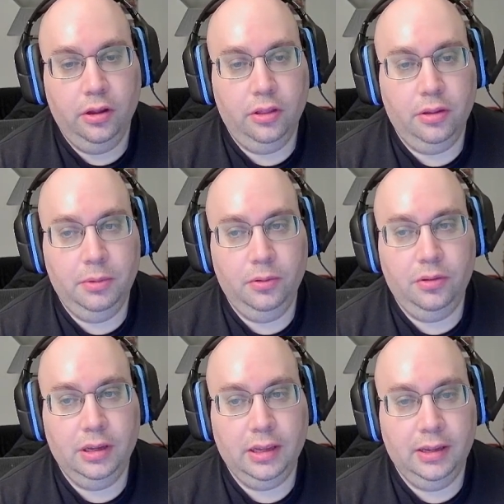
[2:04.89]
The
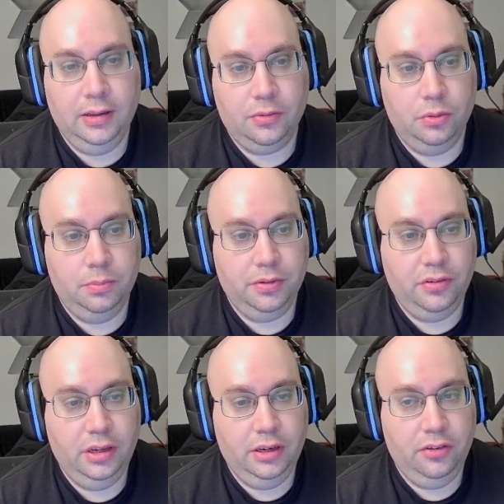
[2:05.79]
music is room
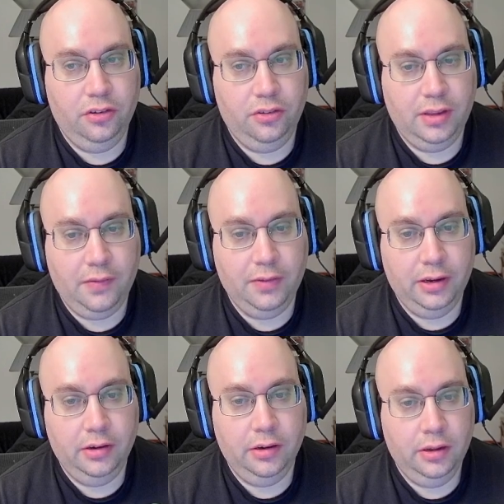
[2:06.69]
prestige
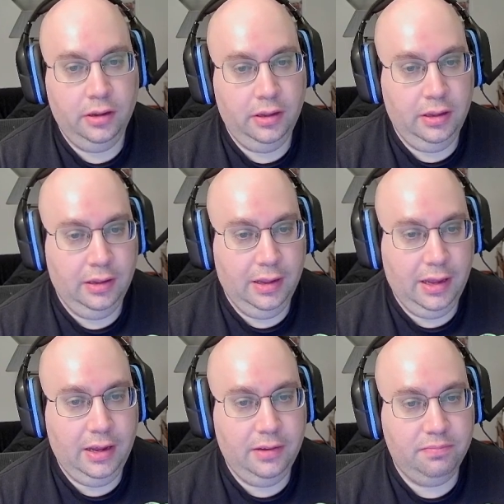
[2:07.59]
7.
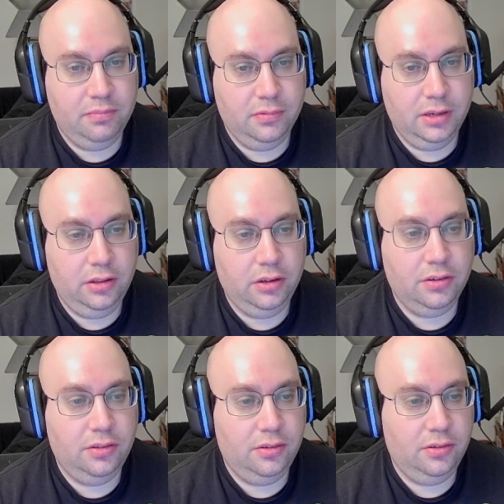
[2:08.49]
And it
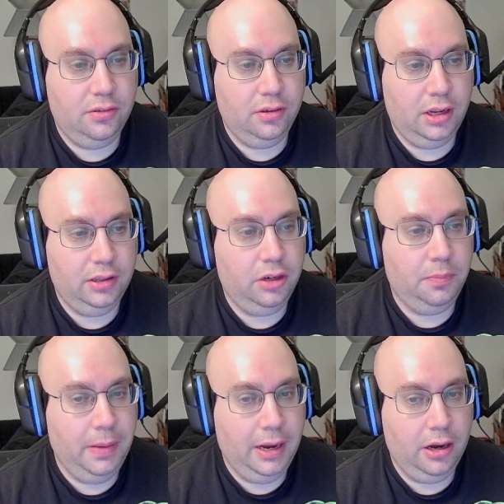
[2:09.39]
looks a little
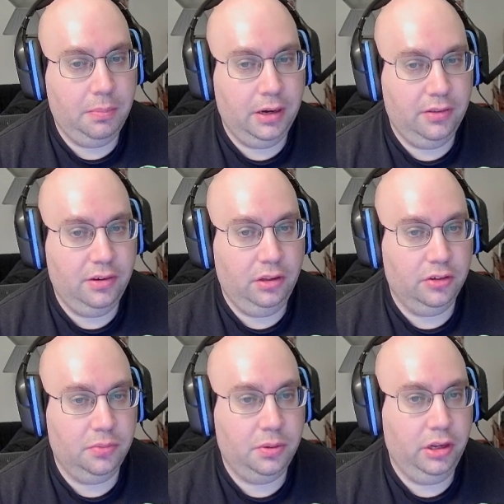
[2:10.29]
bare, but it still looks
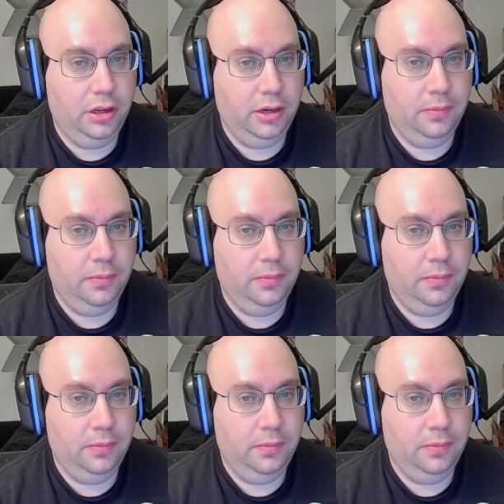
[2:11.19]
pretty good.